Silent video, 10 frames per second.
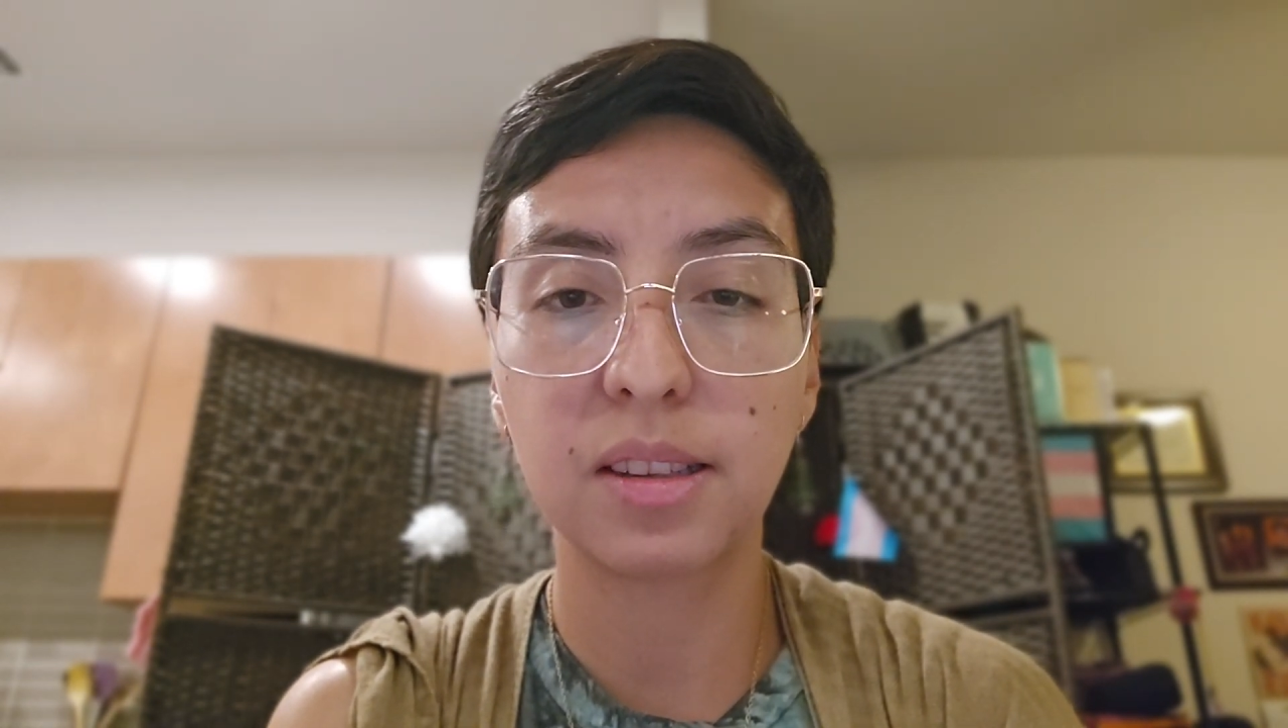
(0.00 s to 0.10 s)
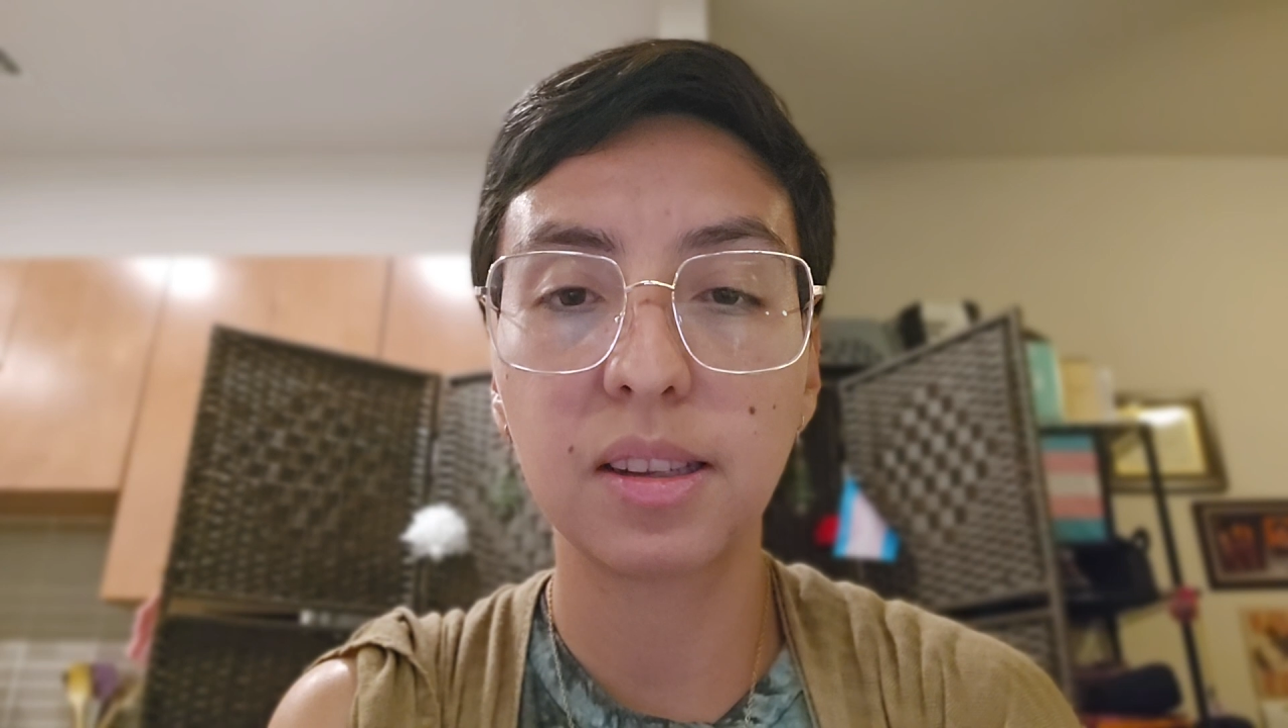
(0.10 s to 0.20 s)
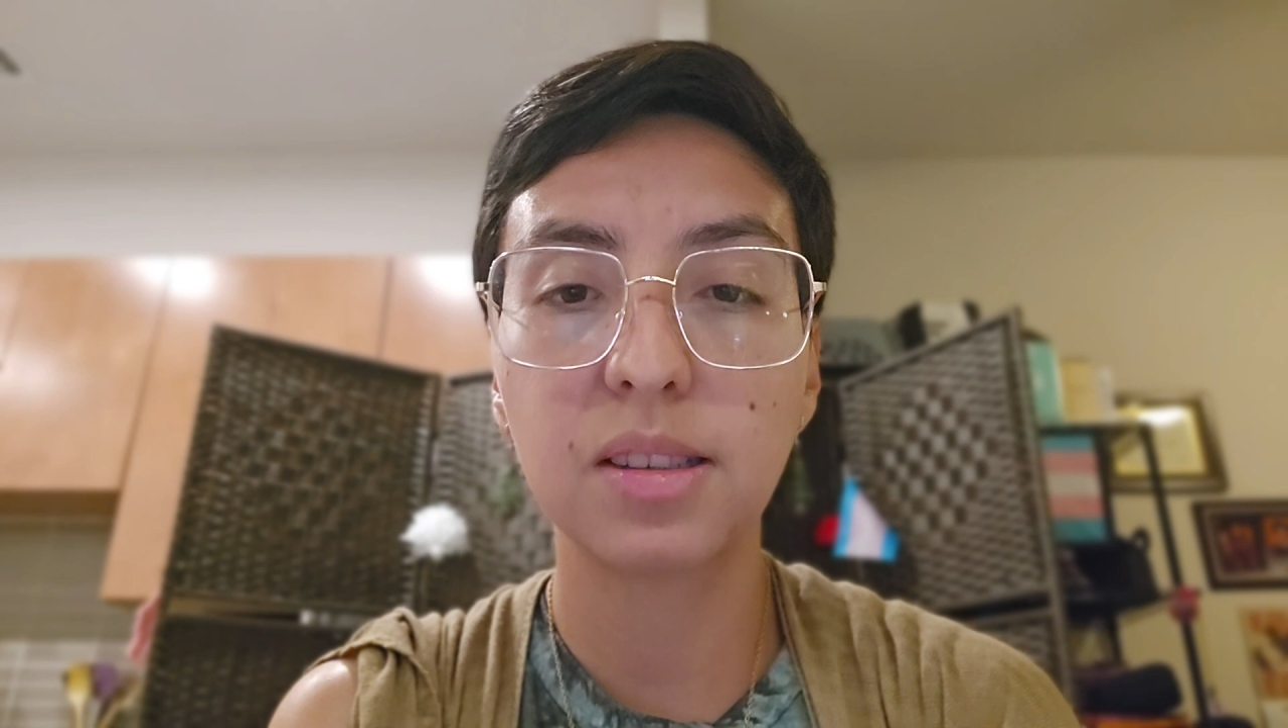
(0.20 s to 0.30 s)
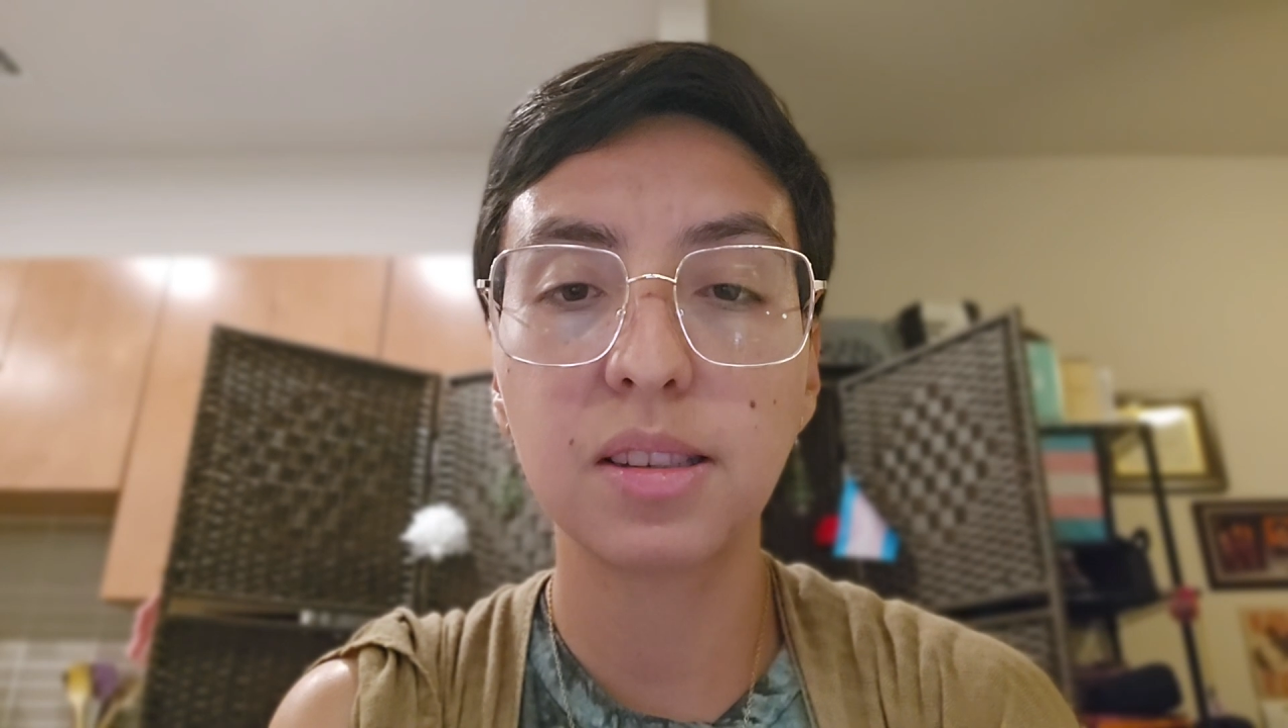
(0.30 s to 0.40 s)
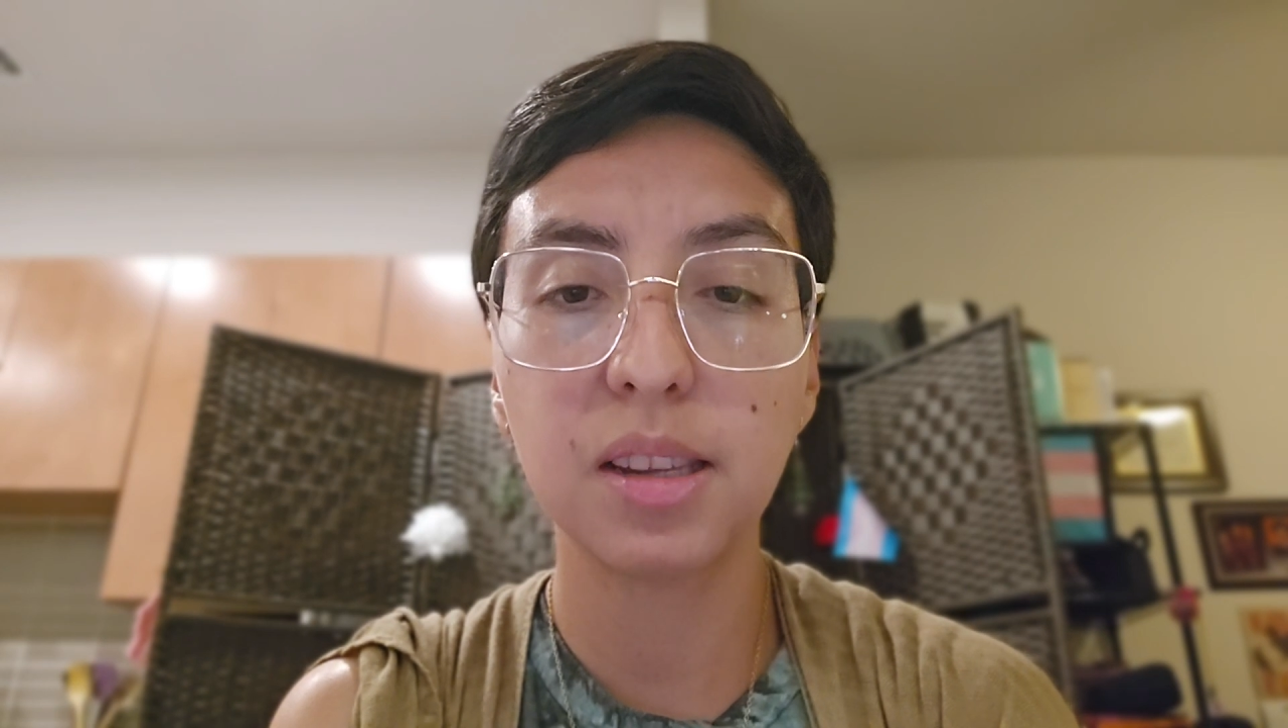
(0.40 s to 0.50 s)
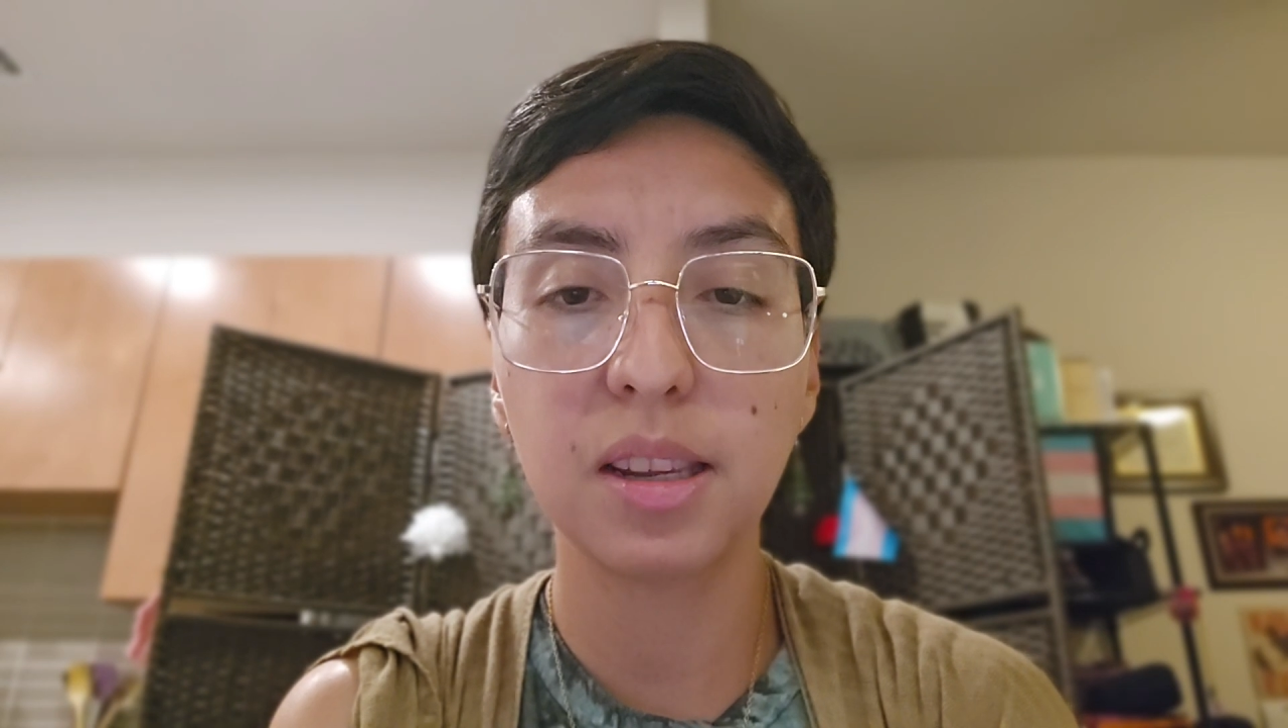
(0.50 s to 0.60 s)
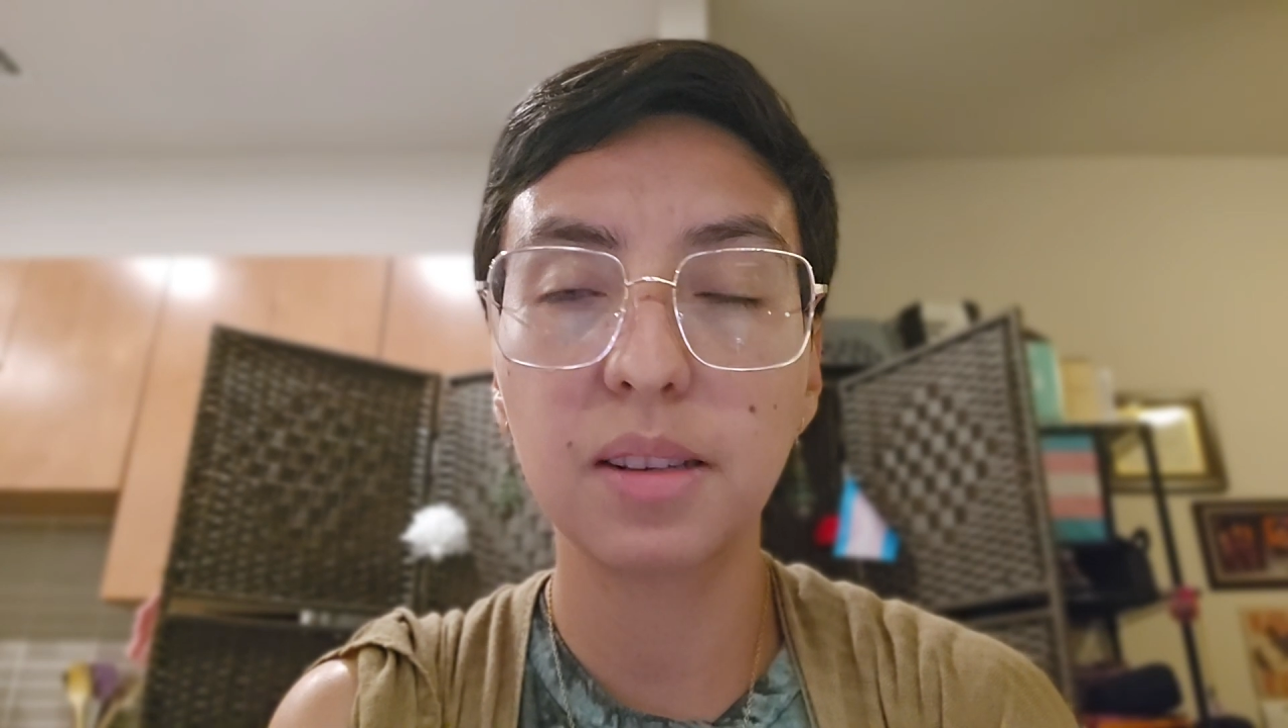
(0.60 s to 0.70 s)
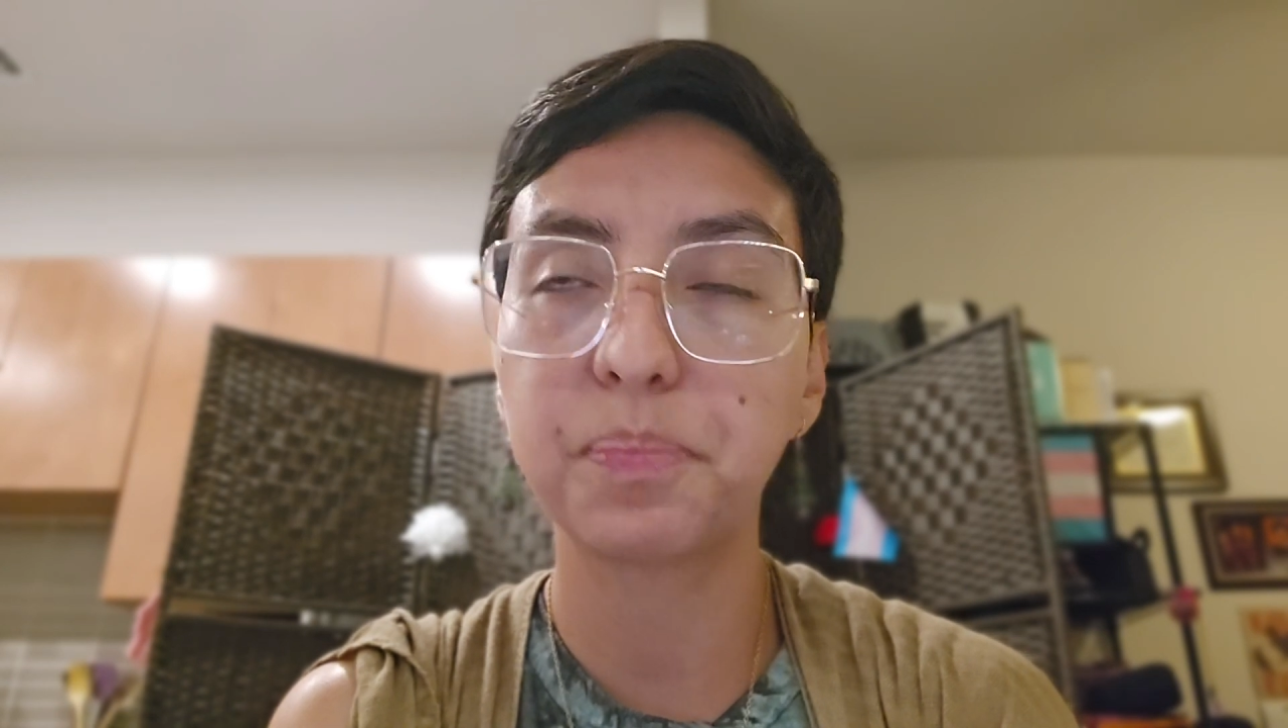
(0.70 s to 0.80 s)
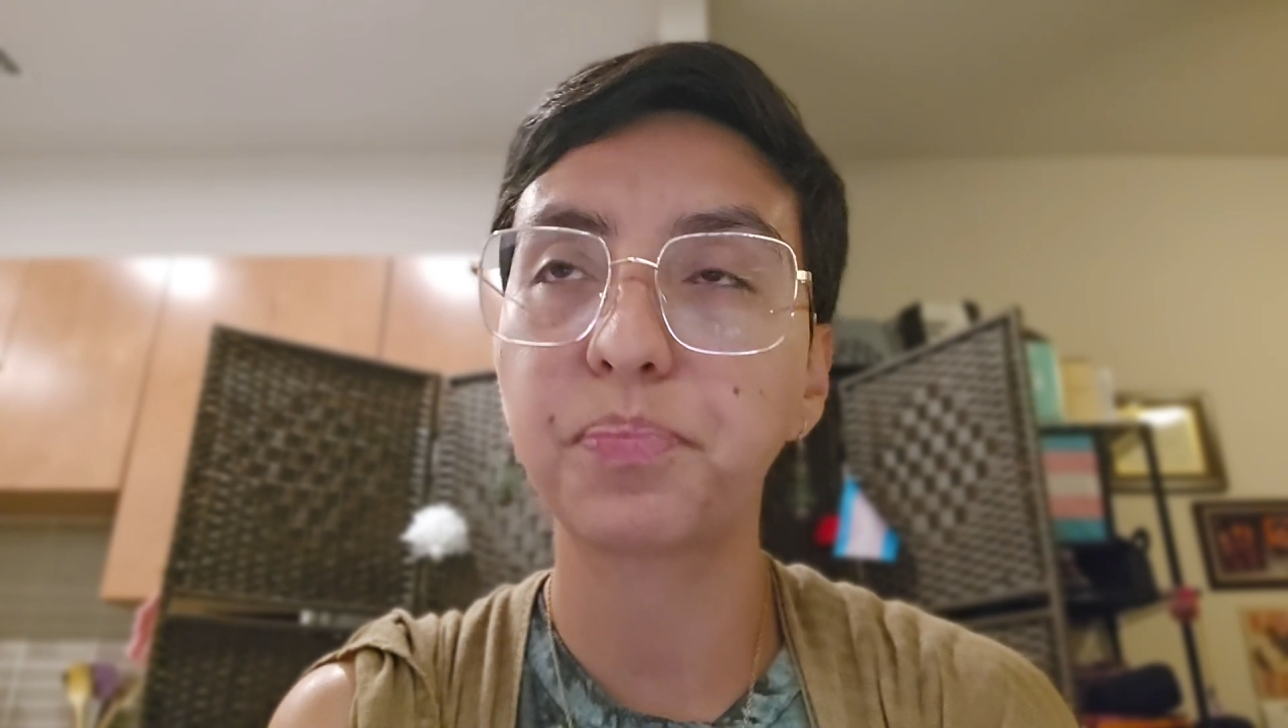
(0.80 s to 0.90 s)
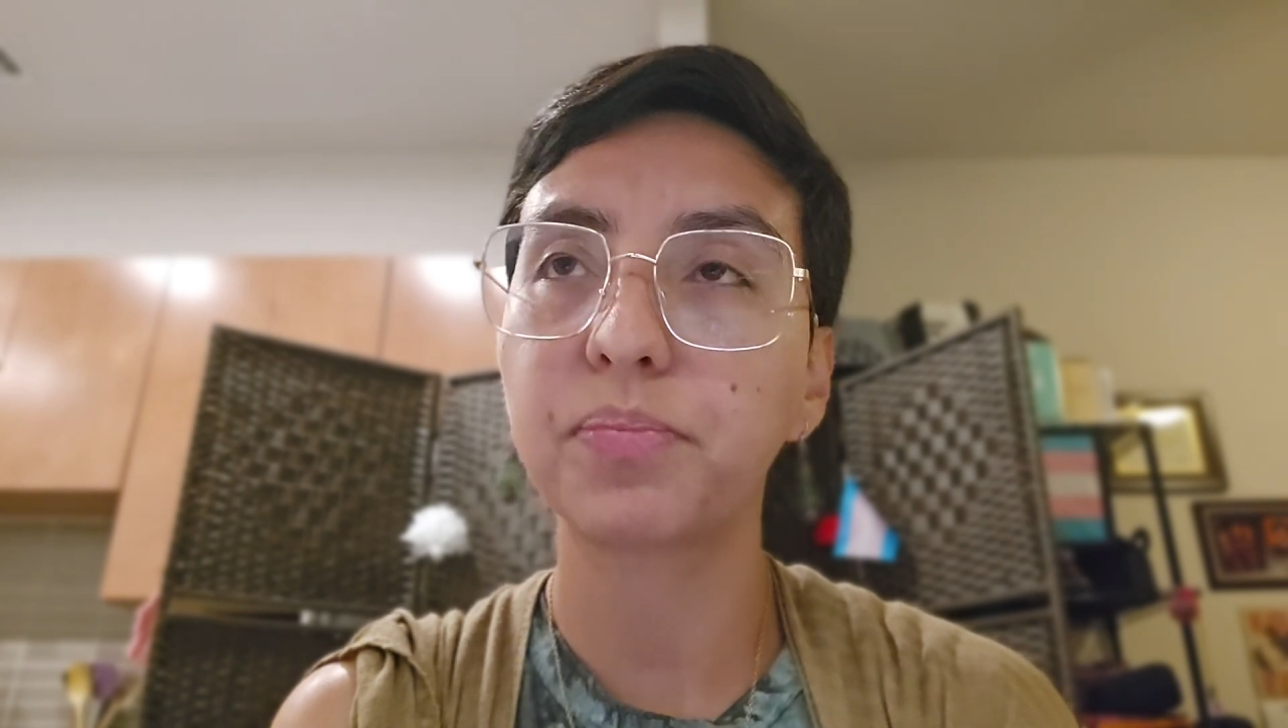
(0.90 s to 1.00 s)
this
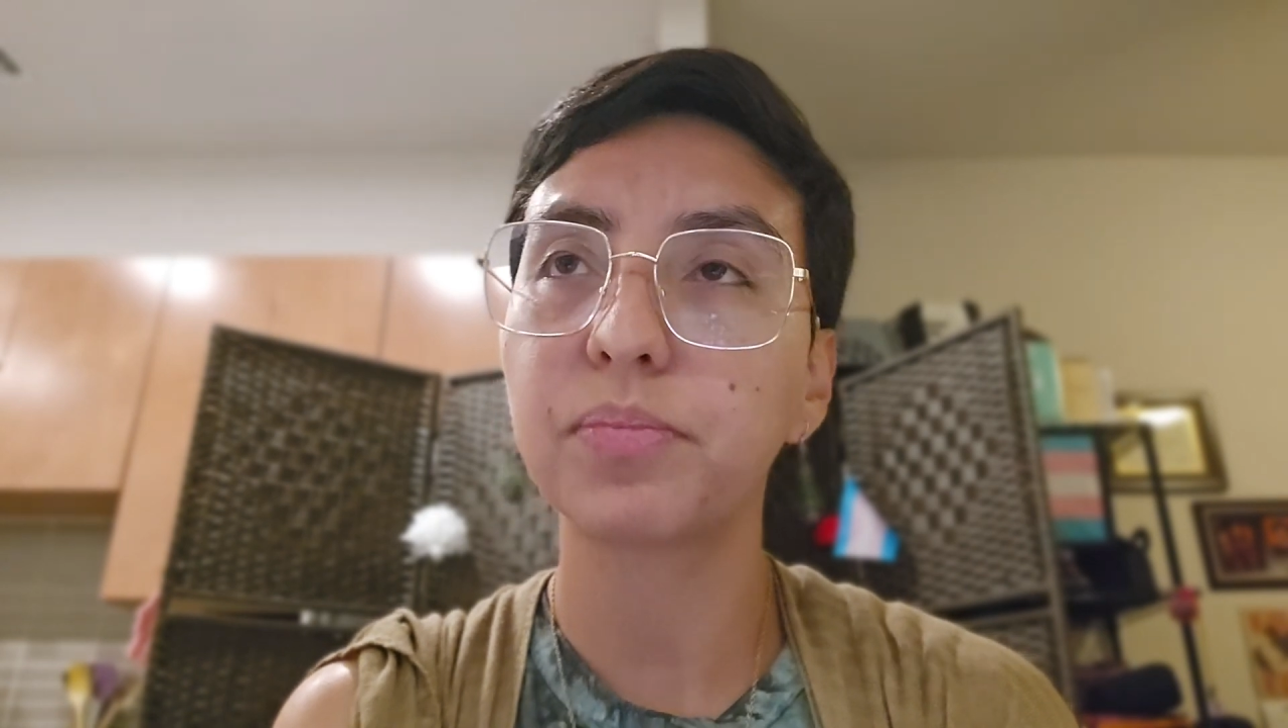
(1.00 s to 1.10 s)
scene